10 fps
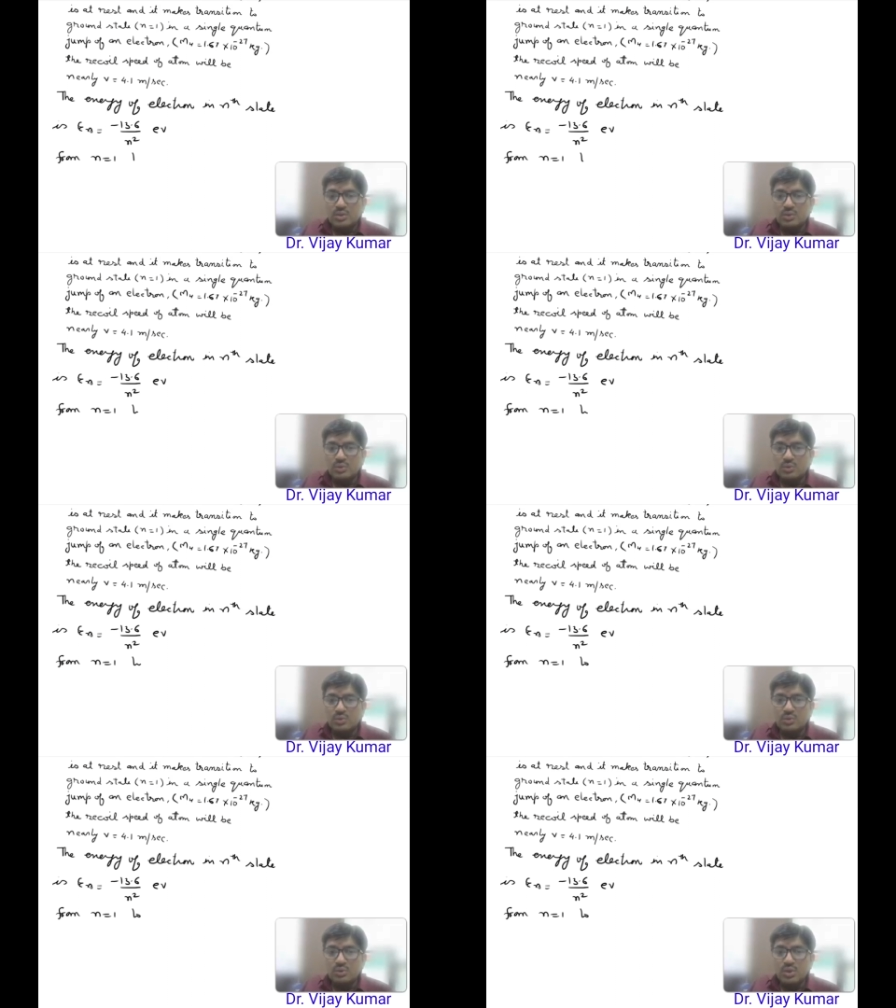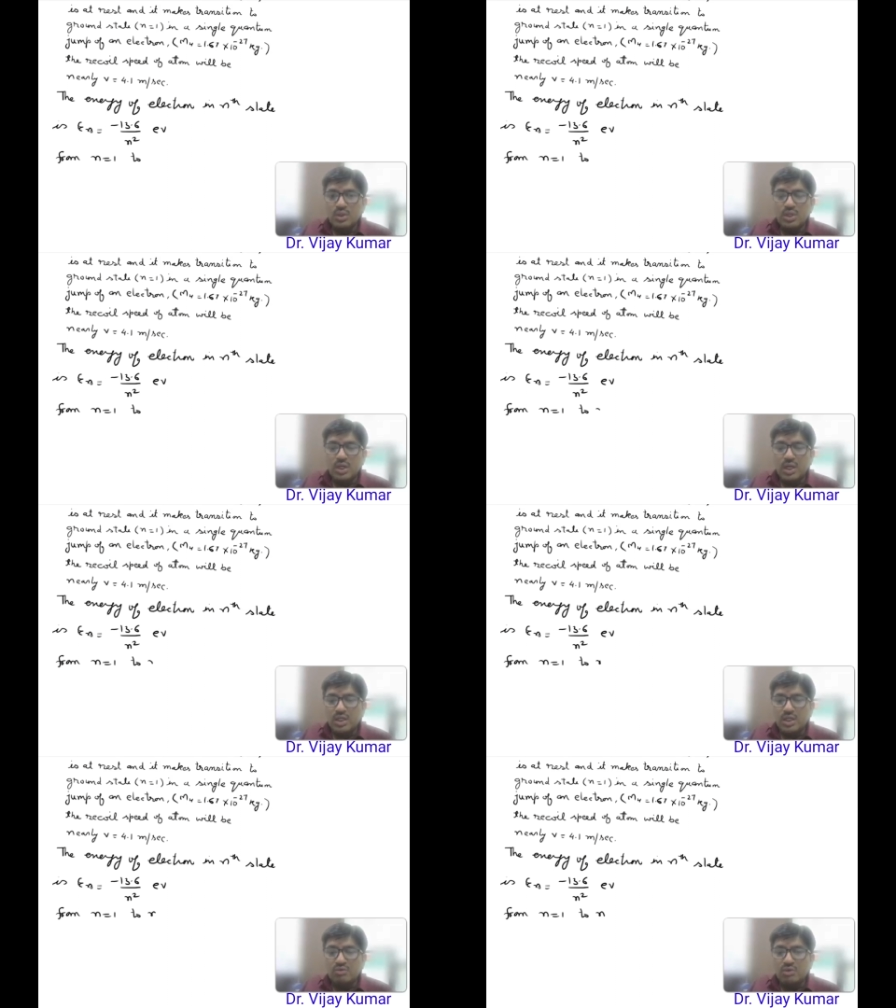to
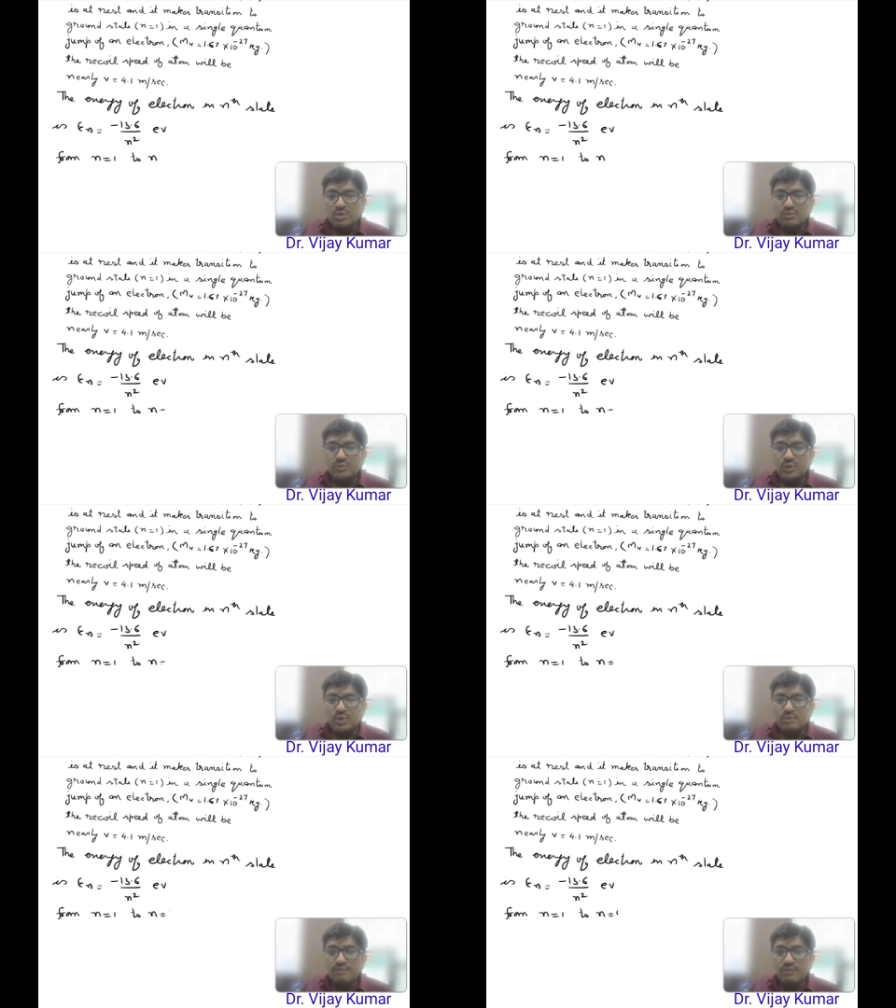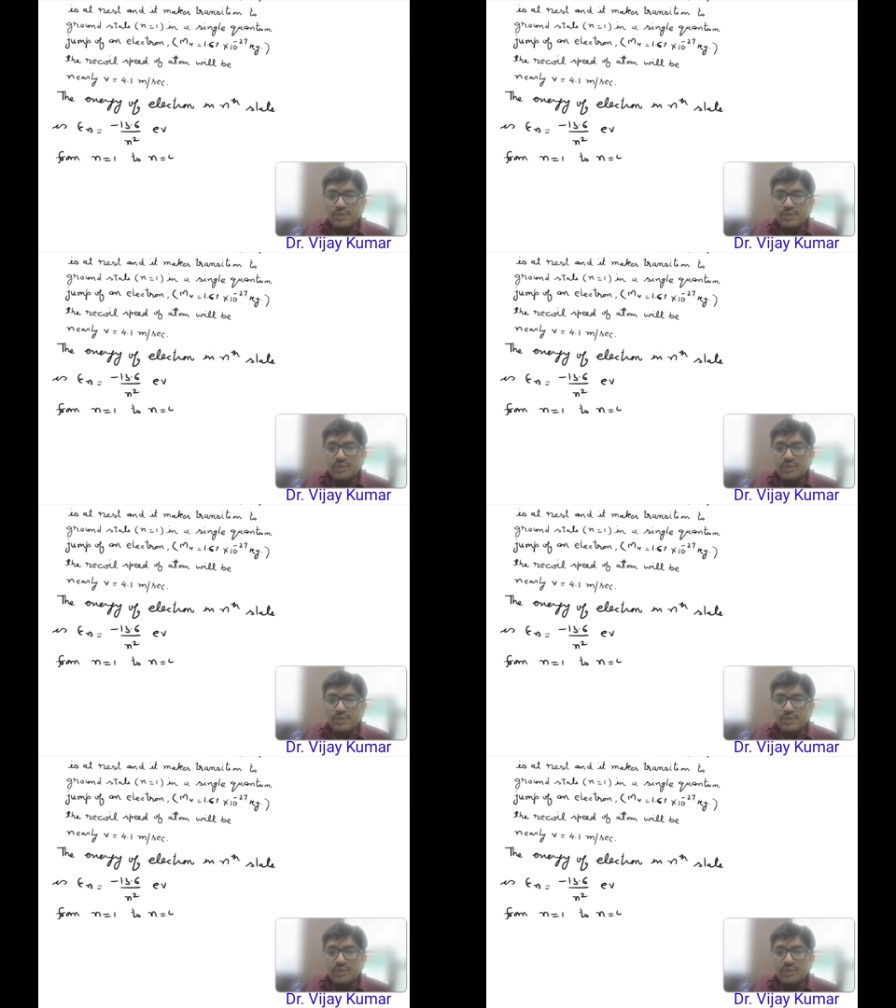n equal to 4,